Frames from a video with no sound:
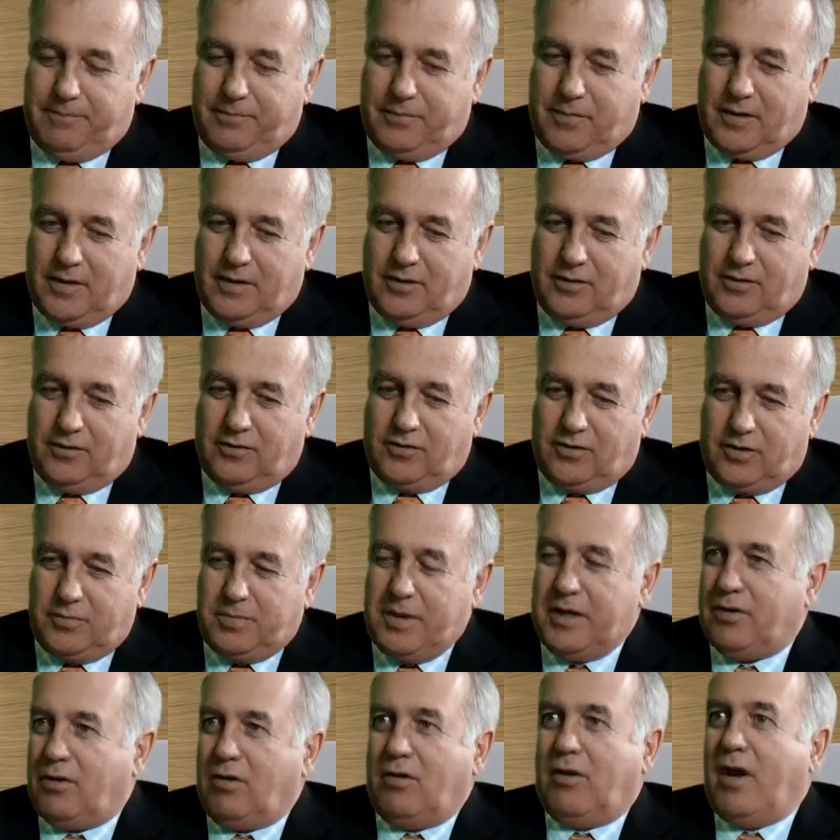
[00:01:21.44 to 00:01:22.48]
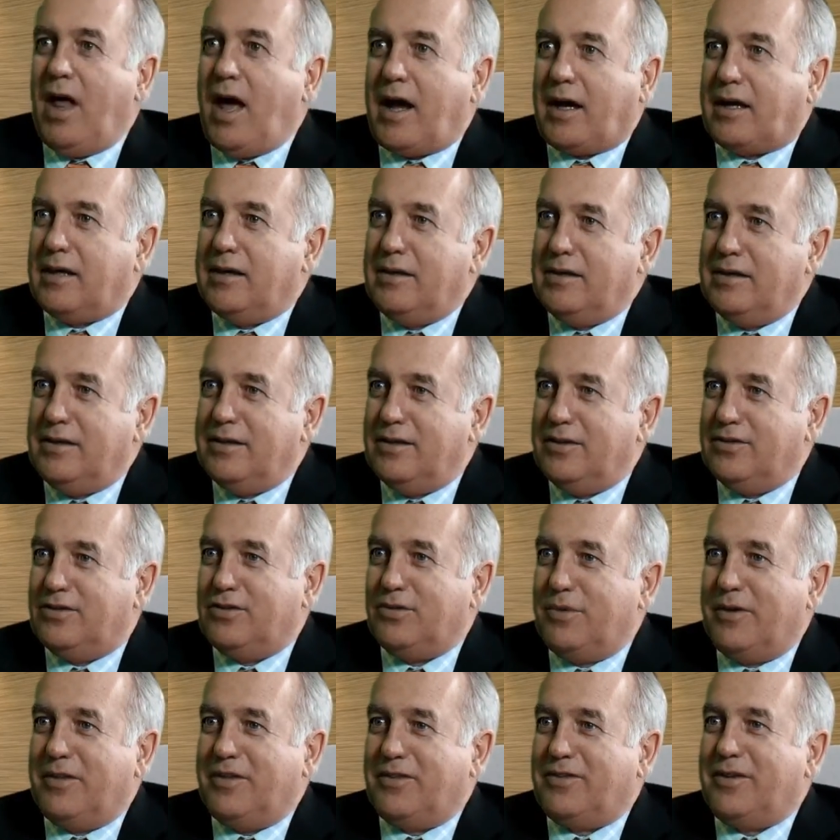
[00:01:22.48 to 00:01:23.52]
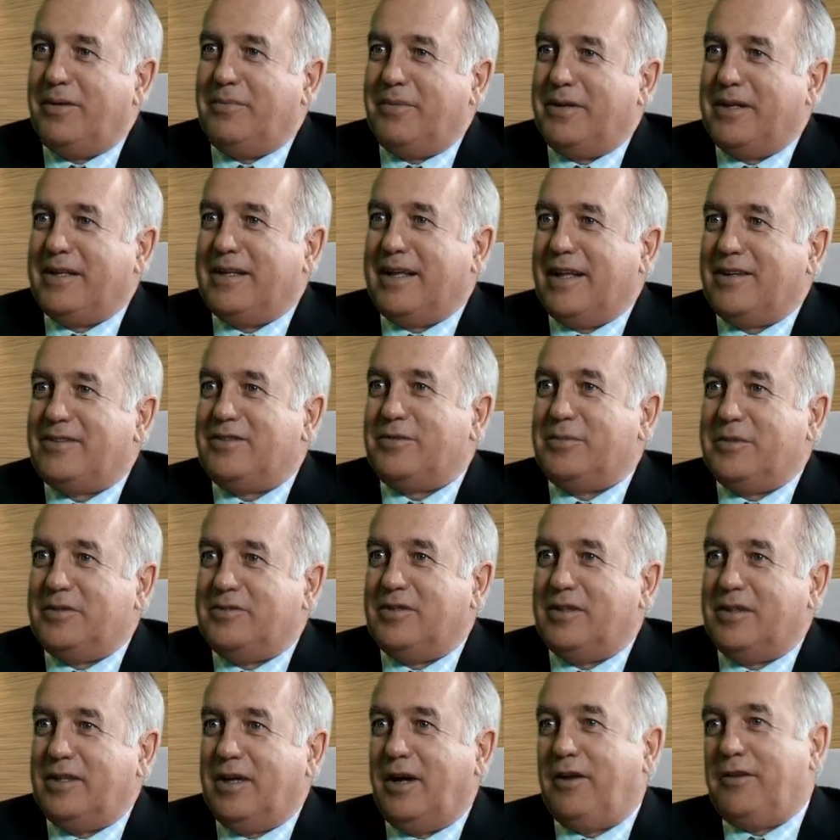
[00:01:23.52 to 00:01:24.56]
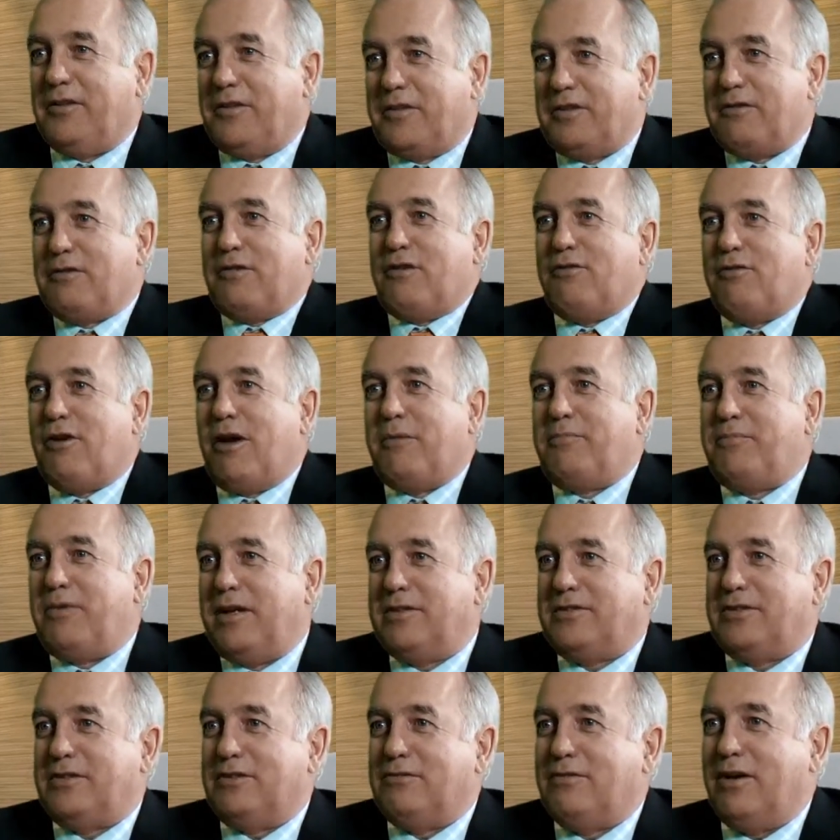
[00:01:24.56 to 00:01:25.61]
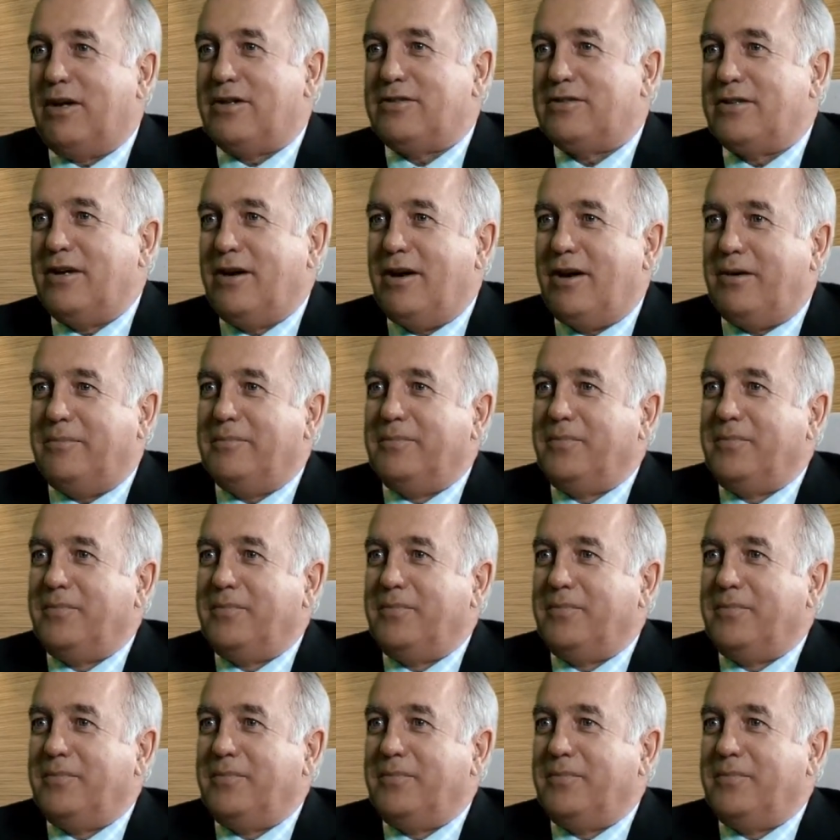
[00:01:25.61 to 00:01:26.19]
extent does it depend on luck as to whether somebody gets to be CEO, that they're in the right place at the right time?